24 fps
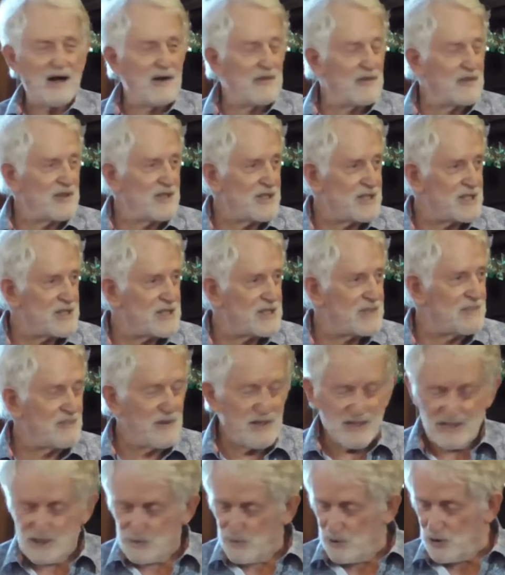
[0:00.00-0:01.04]
these
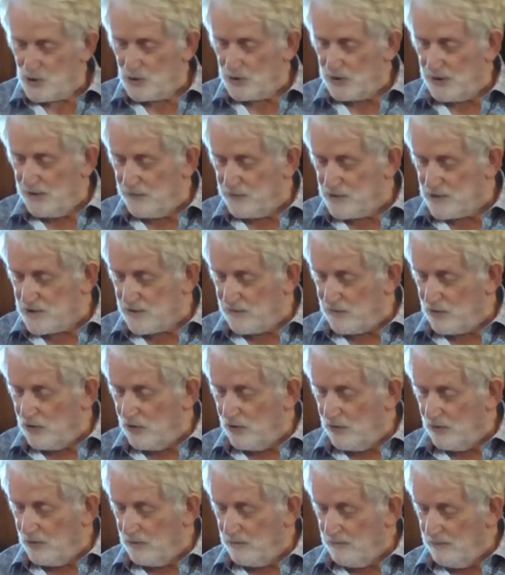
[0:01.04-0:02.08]
special gifts of
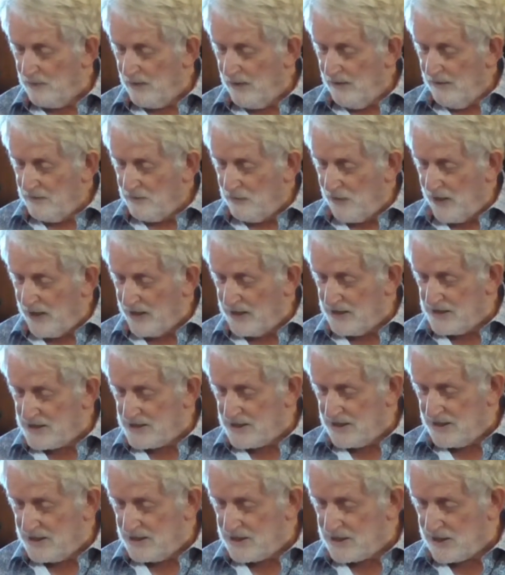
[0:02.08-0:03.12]
gold,
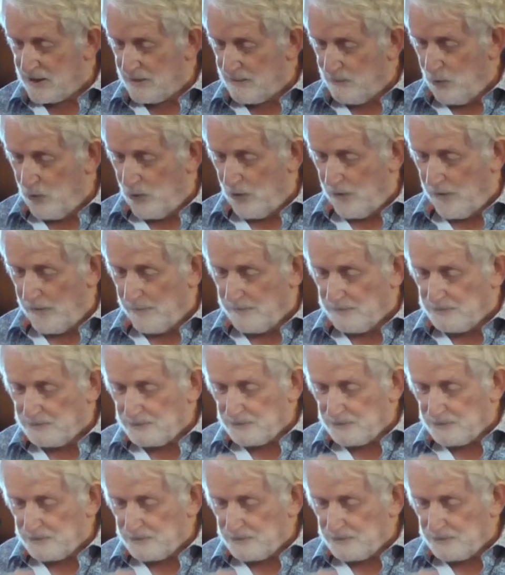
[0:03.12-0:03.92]
frankincense, and myrrh.